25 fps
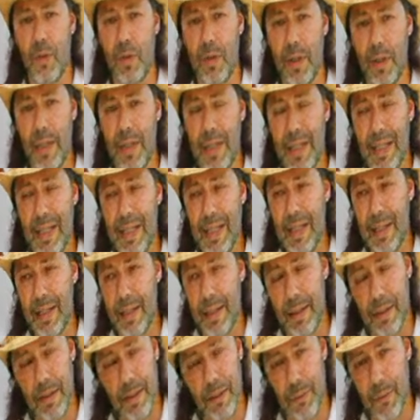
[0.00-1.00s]
more,
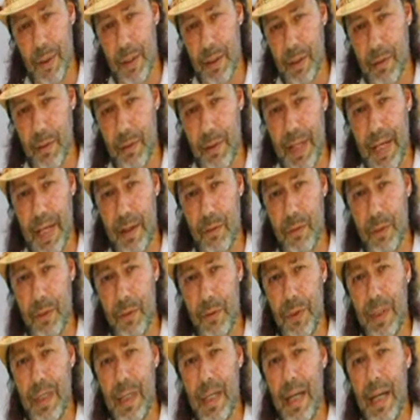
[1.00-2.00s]
then you want to go that
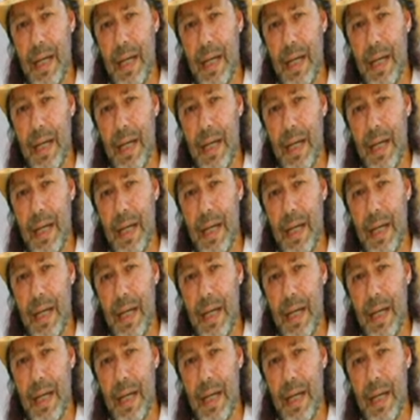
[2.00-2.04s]
route.